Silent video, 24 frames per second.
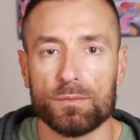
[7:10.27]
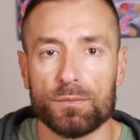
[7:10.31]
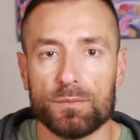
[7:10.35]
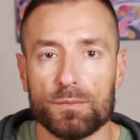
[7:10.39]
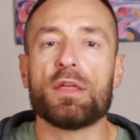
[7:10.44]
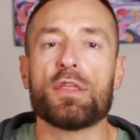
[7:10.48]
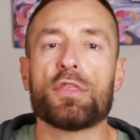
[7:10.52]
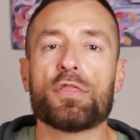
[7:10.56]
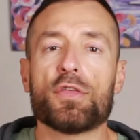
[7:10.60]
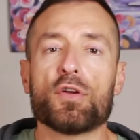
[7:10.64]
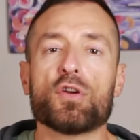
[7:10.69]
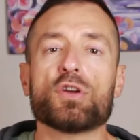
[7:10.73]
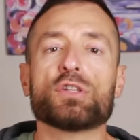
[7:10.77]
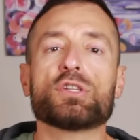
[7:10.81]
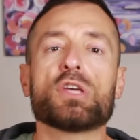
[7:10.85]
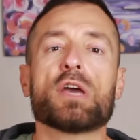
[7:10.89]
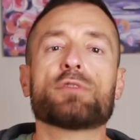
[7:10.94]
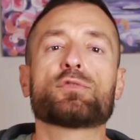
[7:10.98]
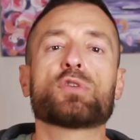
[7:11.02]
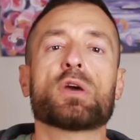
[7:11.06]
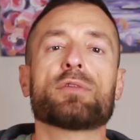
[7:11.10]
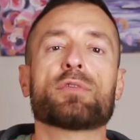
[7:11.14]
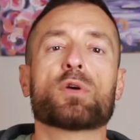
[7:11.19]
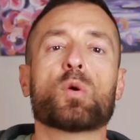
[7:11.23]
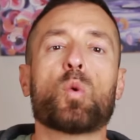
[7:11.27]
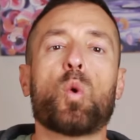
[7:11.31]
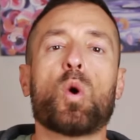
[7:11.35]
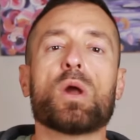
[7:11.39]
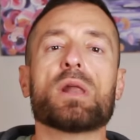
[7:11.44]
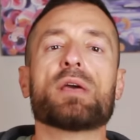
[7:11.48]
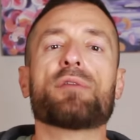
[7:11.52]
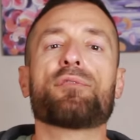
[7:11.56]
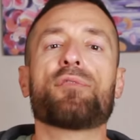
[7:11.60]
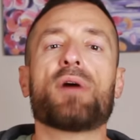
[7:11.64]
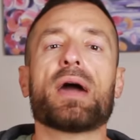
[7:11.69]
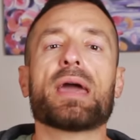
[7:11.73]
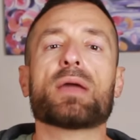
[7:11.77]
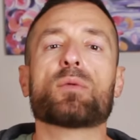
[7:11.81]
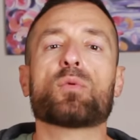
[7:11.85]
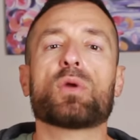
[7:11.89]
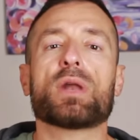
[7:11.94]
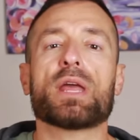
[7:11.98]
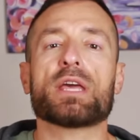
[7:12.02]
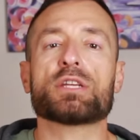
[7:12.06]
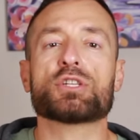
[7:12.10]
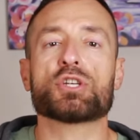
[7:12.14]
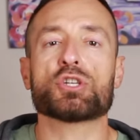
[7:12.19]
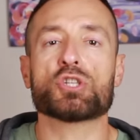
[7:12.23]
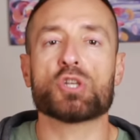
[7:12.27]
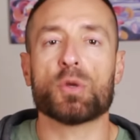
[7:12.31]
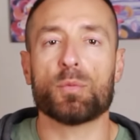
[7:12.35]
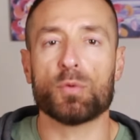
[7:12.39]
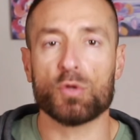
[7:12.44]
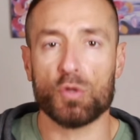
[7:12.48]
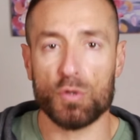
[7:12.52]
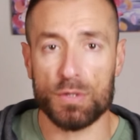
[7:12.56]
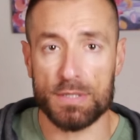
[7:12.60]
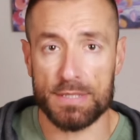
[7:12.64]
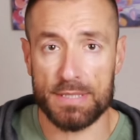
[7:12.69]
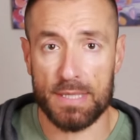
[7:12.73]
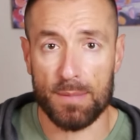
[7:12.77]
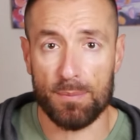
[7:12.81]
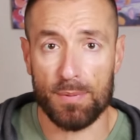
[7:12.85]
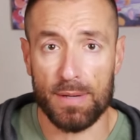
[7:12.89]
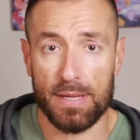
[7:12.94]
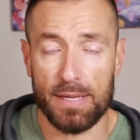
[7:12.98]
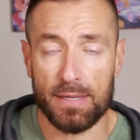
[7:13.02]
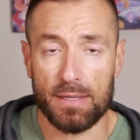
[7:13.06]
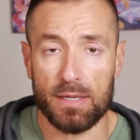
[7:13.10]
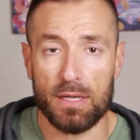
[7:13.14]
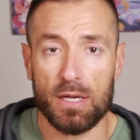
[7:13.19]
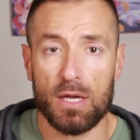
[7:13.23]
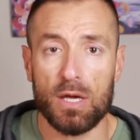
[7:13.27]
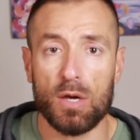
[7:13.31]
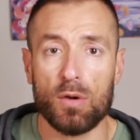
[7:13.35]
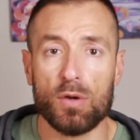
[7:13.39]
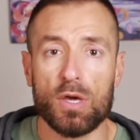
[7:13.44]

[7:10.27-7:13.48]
Third, you have to have a qualifying relationship with your sibling.